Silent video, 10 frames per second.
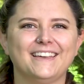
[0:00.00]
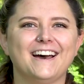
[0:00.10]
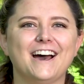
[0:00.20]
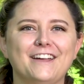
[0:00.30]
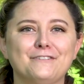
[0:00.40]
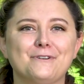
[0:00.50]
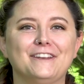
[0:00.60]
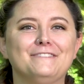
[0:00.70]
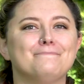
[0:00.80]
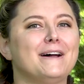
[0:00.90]
Hi
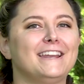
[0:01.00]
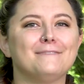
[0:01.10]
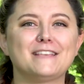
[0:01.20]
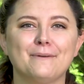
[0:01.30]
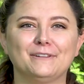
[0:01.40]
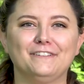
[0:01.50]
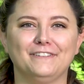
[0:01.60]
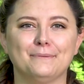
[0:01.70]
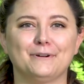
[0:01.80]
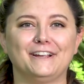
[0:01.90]
everyone, my name's Emily
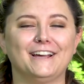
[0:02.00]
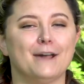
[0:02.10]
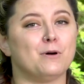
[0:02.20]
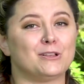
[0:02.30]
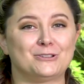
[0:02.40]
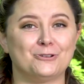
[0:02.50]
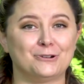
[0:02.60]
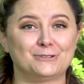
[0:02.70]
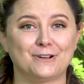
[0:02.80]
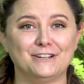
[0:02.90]
Thievery. I'm also
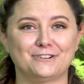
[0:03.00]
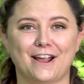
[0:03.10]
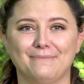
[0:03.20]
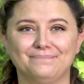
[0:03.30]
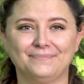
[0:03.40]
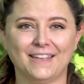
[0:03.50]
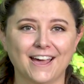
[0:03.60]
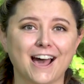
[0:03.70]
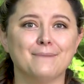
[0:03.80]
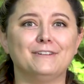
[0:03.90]
known as Ranger M.
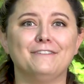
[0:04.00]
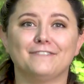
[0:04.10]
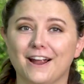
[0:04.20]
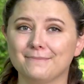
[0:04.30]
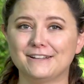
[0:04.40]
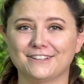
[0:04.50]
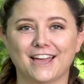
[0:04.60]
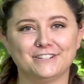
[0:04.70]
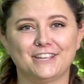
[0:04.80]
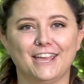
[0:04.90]
I'm an environmental
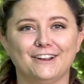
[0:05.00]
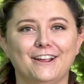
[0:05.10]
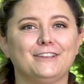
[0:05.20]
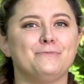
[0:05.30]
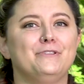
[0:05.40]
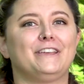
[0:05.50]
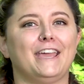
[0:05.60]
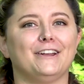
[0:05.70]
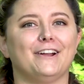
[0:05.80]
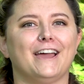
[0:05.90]
educator and
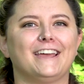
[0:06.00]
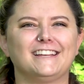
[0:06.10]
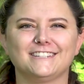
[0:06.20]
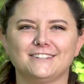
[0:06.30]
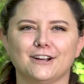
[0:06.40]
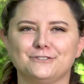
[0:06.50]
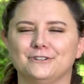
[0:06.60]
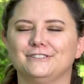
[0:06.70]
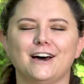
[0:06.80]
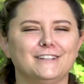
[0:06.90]
communicator, and I get to talk
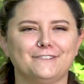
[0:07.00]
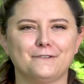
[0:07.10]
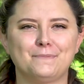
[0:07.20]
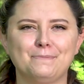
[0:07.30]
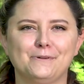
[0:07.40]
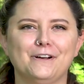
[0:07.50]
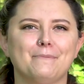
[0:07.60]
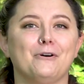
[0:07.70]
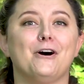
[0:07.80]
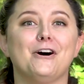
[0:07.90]
to a lot of different people
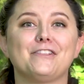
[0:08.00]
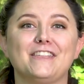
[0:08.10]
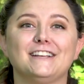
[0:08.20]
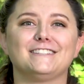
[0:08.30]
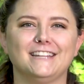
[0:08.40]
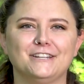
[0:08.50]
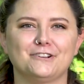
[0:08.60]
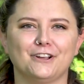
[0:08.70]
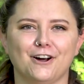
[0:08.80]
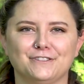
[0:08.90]
about all things
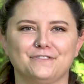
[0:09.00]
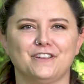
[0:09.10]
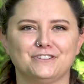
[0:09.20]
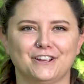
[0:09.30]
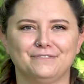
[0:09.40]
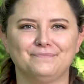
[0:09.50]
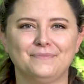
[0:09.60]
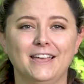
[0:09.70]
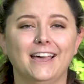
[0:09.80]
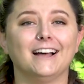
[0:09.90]
nature and conservation.
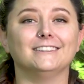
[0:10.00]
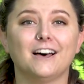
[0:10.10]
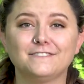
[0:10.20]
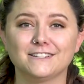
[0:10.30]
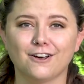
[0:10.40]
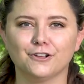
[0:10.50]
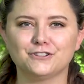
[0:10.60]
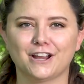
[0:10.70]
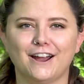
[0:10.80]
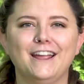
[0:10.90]
I love to
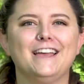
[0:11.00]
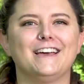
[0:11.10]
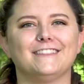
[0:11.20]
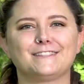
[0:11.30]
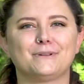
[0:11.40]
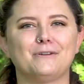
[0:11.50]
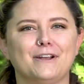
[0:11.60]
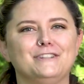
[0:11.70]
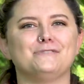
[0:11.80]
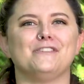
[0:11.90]
knowledge share, and that's what I
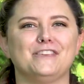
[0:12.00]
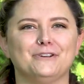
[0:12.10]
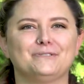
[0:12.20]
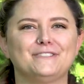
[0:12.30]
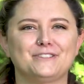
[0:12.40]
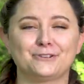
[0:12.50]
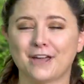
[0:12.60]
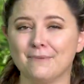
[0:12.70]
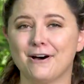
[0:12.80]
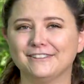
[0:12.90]
want to do with you. So
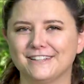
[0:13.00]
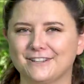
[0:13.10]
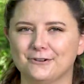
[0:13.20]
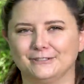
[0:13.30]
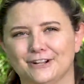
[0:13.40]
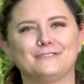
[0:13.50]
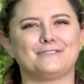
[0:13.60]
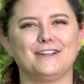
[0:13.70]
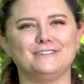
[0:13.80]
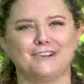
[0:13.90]
come on, let's go learn
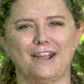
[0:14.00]
with Ranger